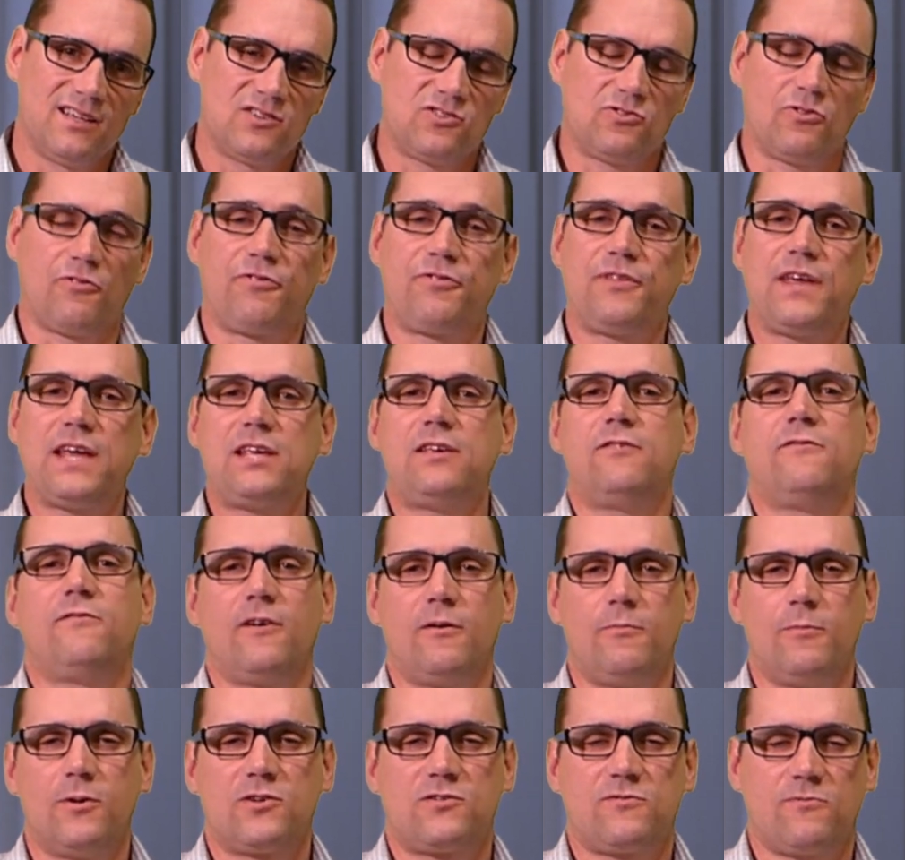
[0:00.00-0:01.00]
So thank you
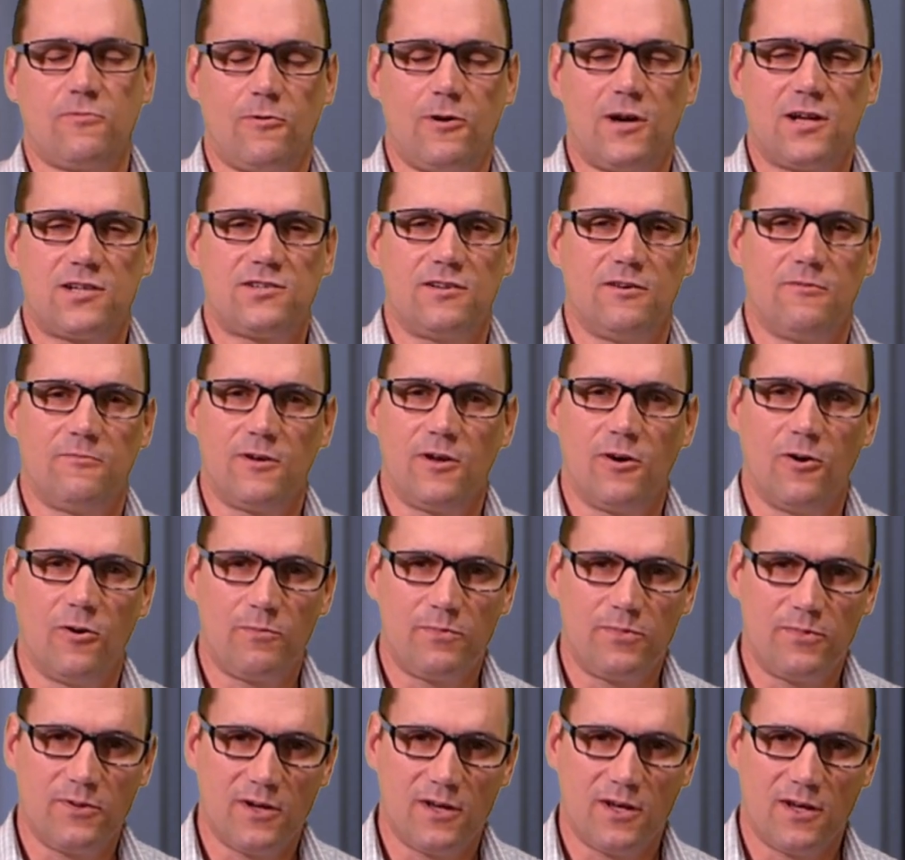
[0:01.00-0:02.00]
very much for watching, and we
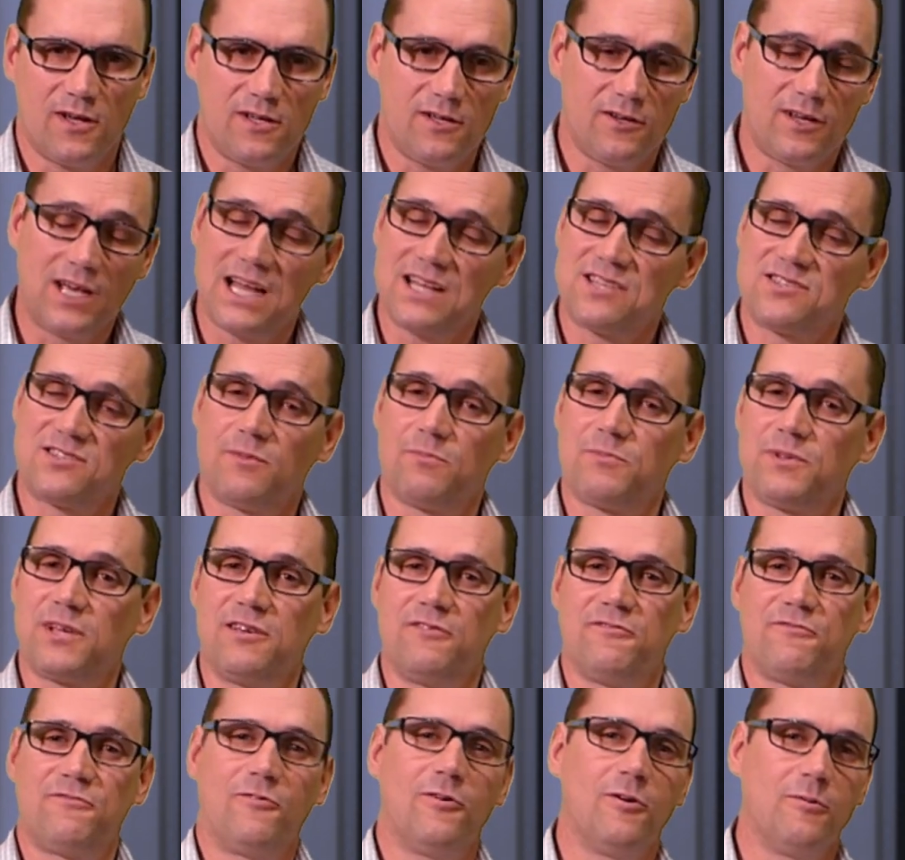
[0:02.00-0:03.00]
hope you got
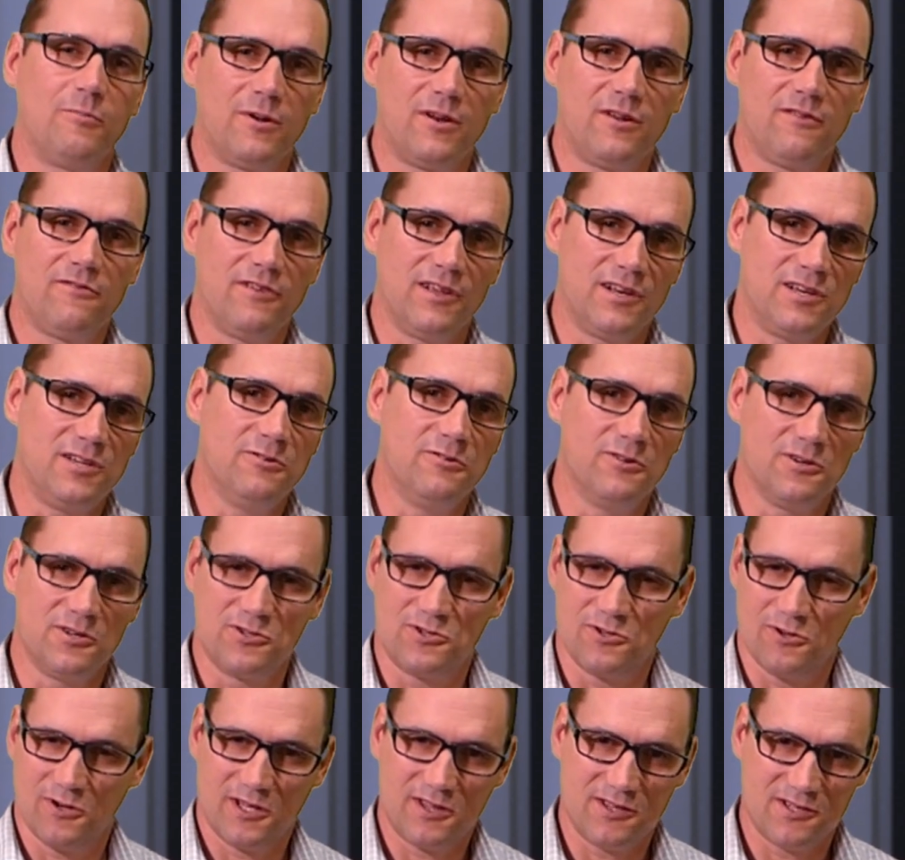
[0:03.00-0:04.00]
something informative and you
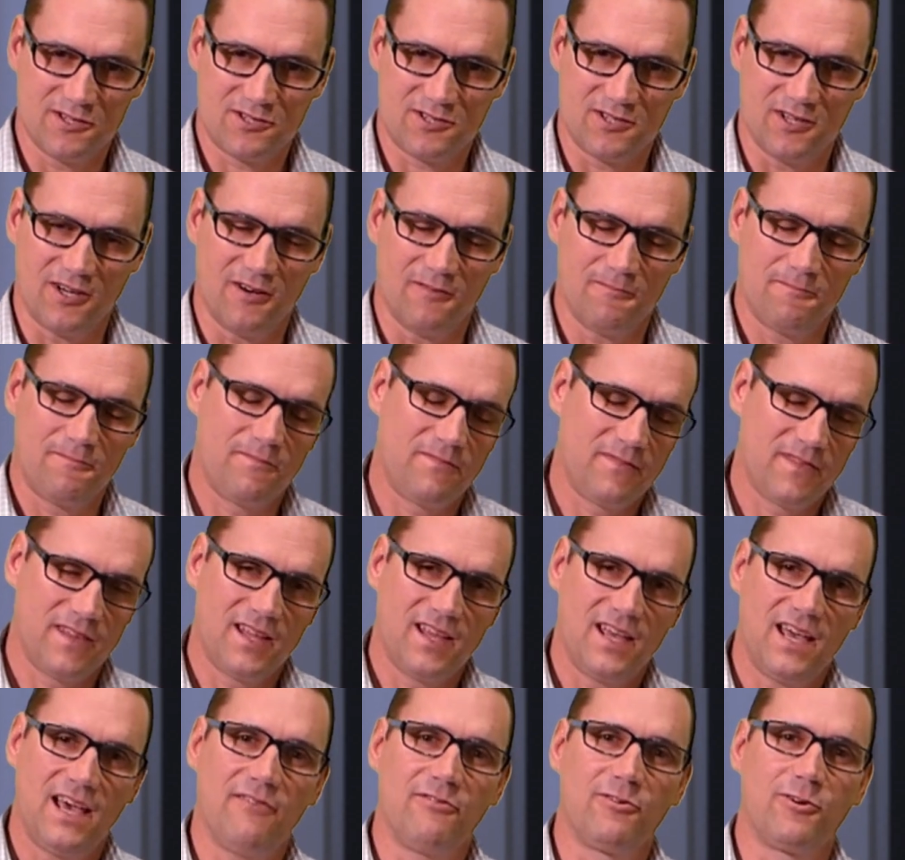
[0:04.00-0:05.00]
enjoyed the show.
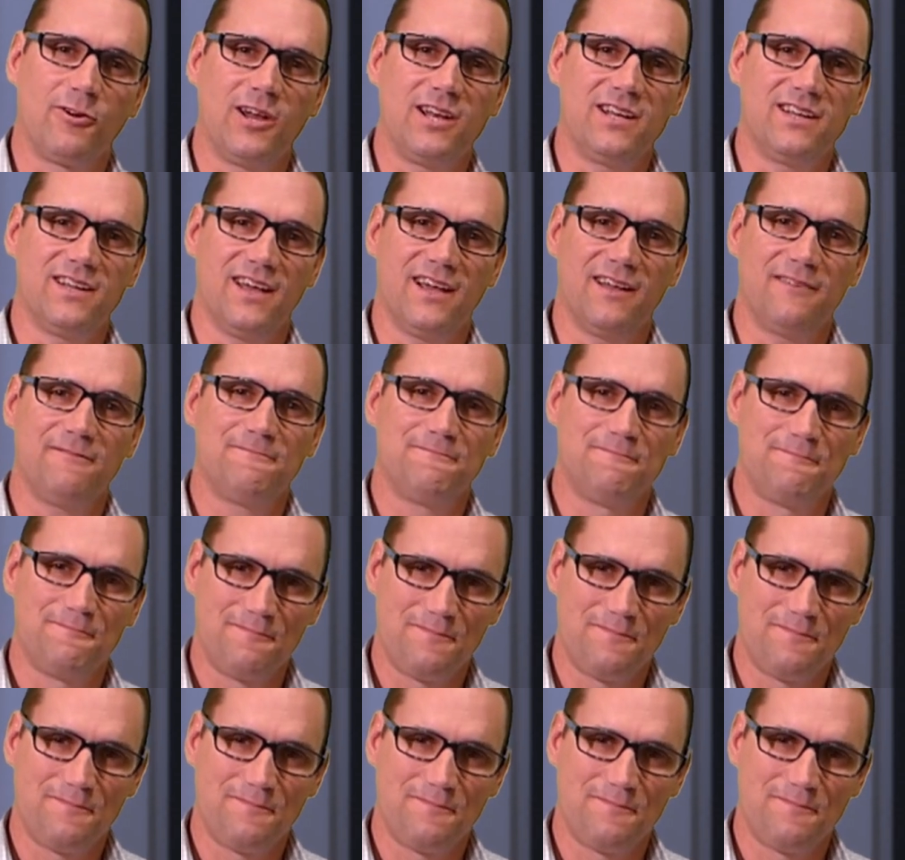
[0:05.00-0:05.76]
Have a great day.